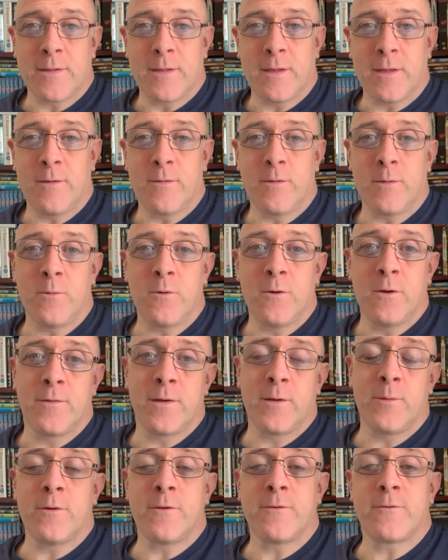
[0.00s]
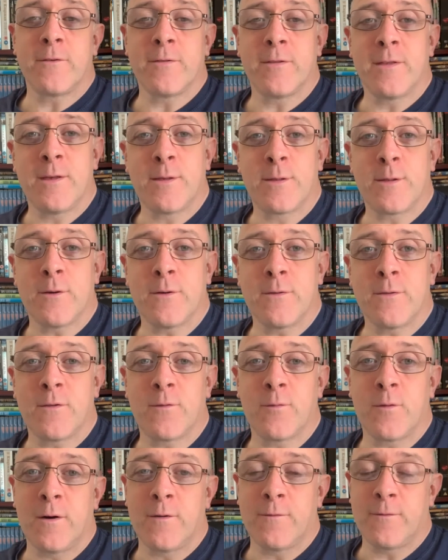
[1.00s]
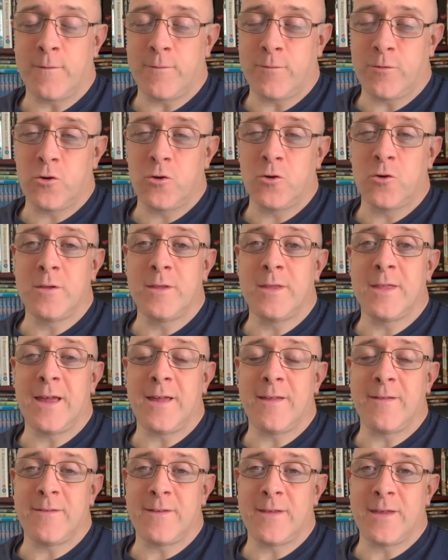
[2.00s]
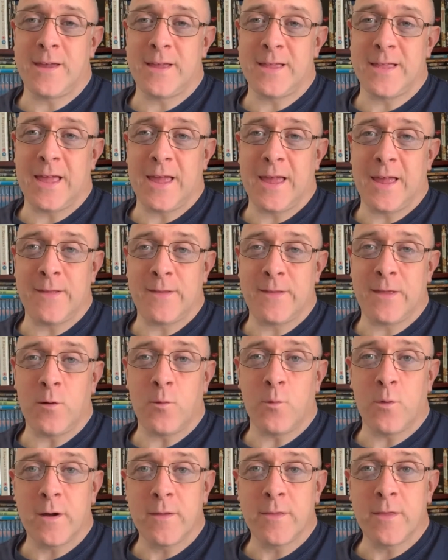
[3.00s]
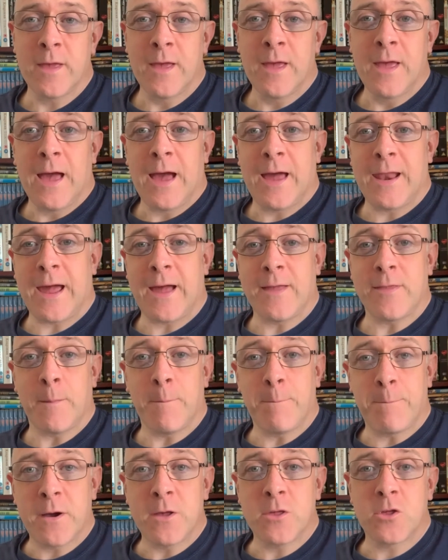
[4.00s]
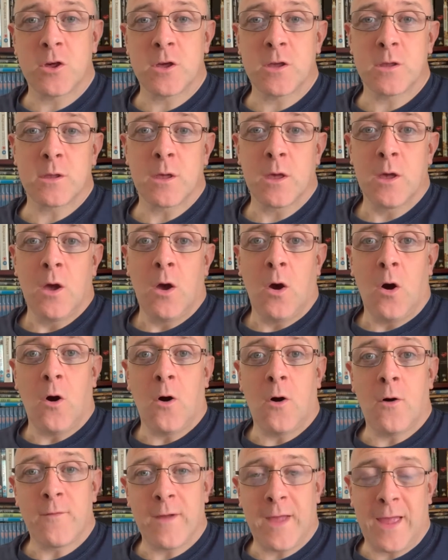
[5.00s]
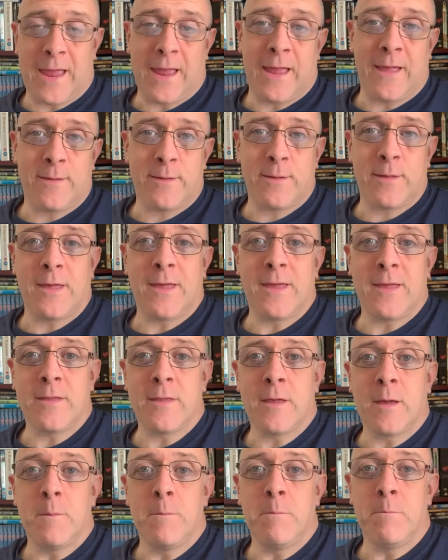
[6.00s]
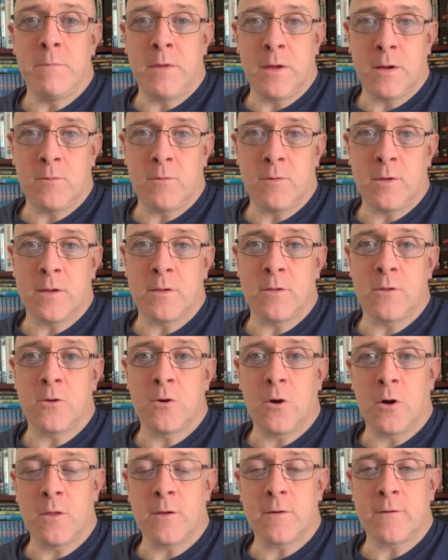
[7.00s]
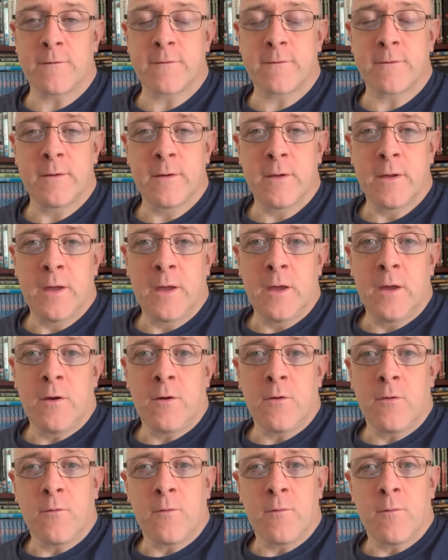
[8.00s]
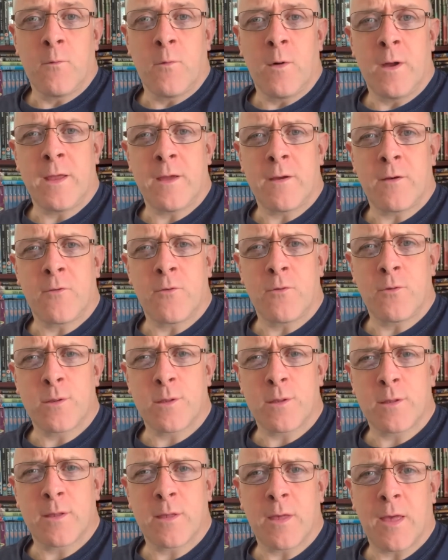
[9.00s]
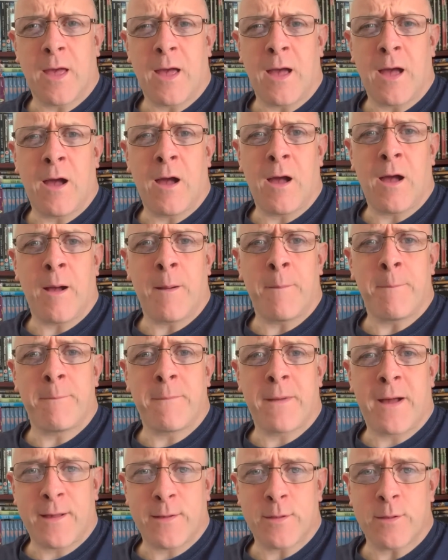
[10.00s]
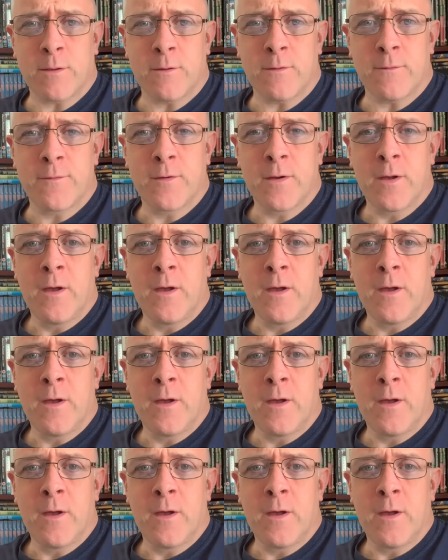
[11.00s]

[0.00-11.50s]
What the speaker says: Now, the movie was released on the 12th of June 1981 and had a budget of $18 million, when it grossed a massive